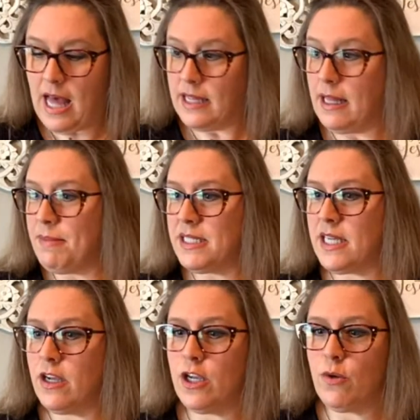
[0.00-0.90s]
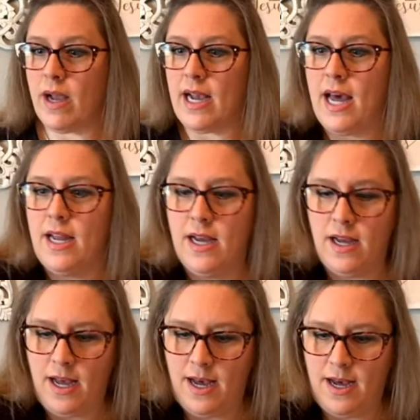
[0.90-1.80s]
Let me tell you, I got a,
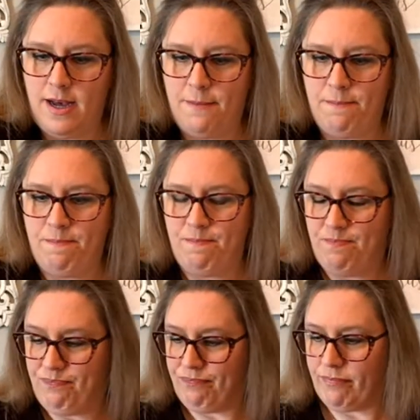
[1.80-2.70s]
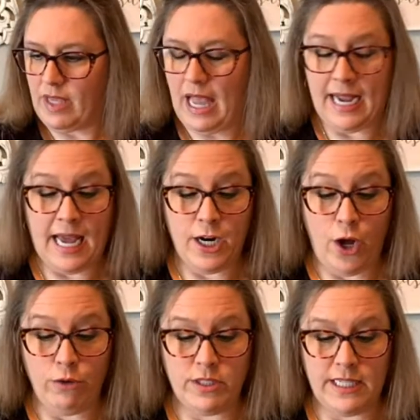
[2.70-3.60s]
um, I got an
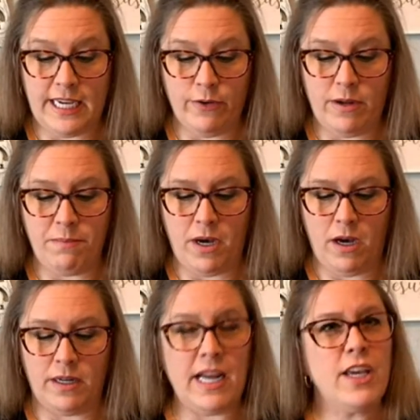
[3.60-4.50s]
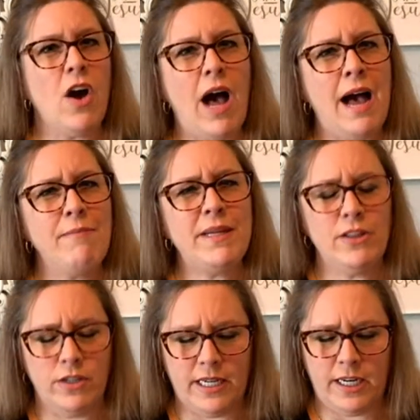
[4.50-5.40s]
Otagiri mug. Now, y'all, I've
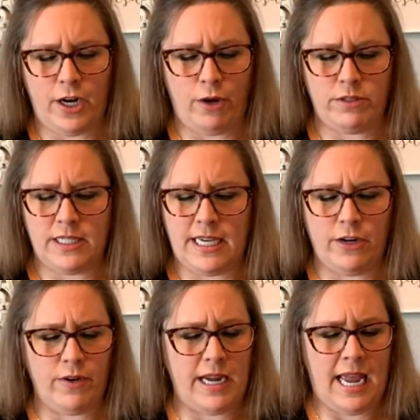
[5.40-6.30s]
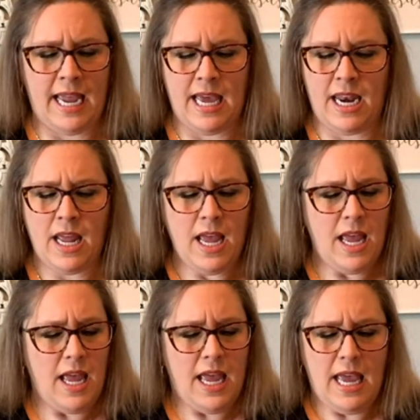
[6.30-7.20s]
been looking at Otagiri and
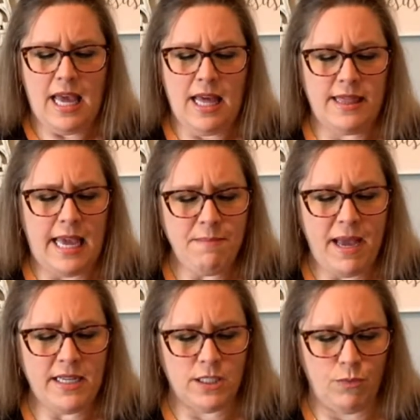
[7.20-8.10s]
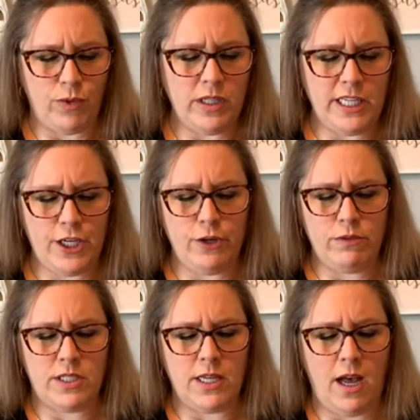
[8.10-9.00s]
they make some really
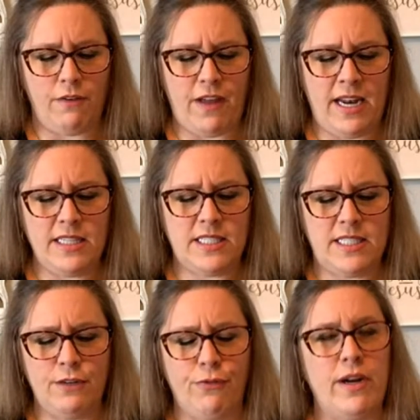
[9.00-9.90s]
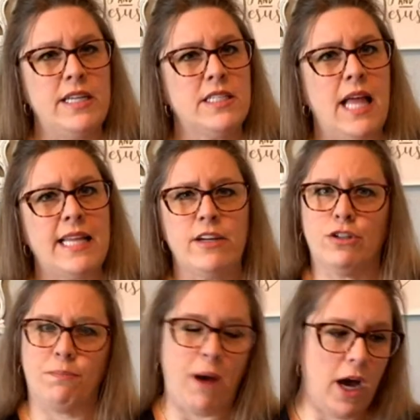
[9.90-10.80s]
cute stuff and it's different. It's like
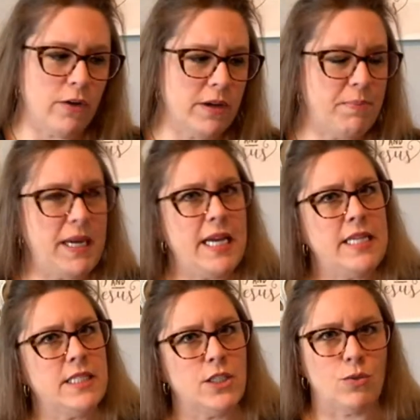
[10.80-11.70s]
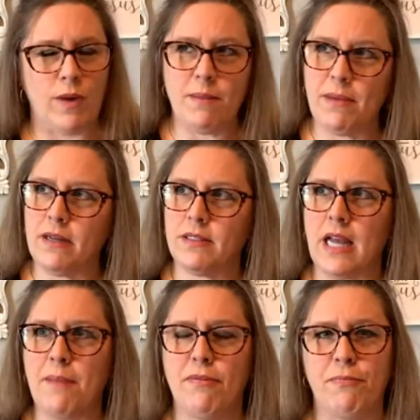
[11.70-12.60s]
there's a pottery piece, a ceramic
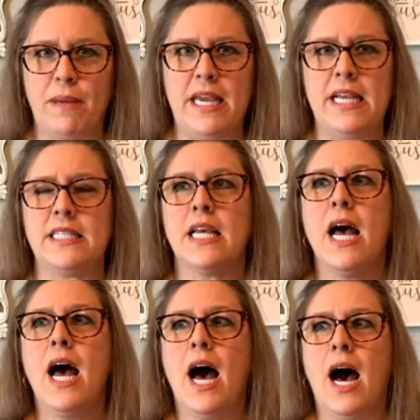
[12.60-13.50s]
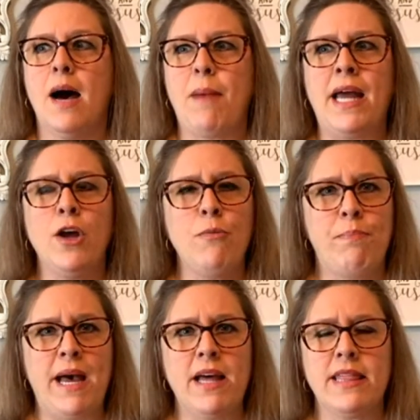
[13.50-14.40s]
type of piece. Um, I know
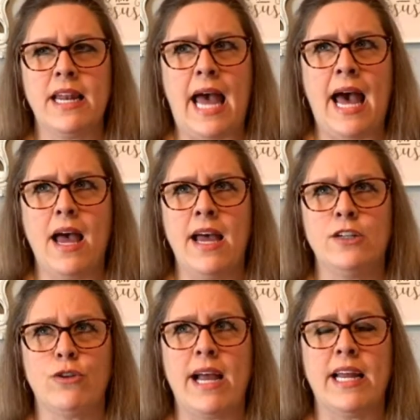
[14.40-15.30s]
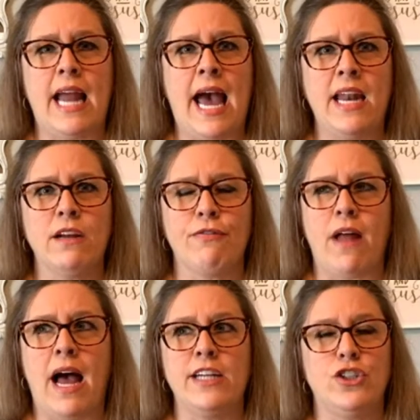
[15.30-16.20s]
Beth at, at, Dragon Attic
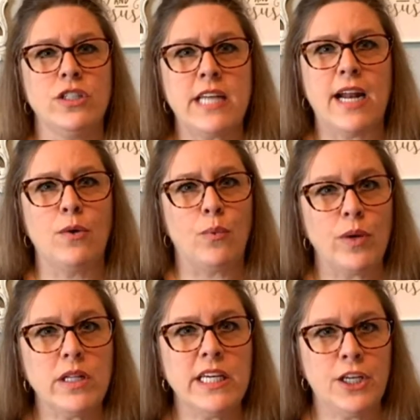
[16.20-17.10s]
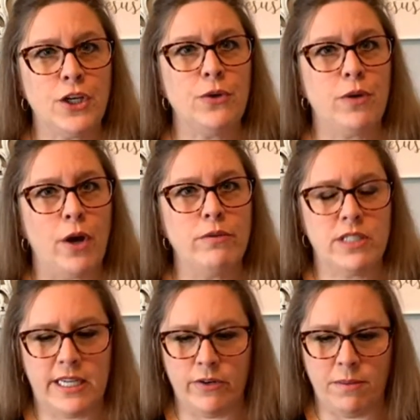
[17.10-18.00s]
Fly just had a really cute
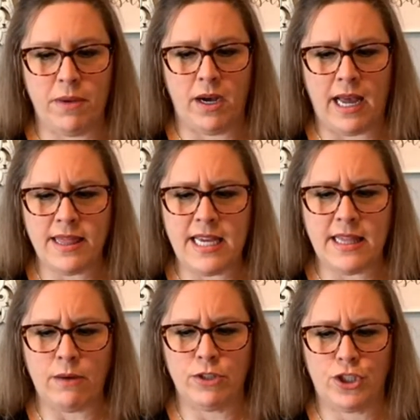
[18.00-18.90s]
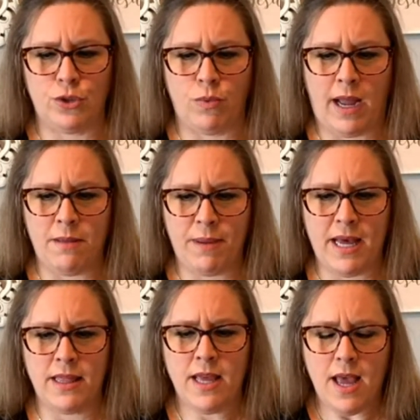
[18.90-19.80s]
Otagiri mug. I think that was you, right,
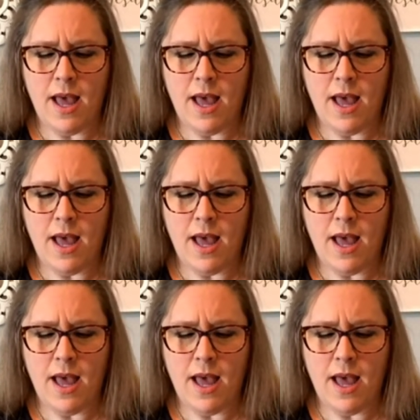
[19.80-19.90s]
Beth?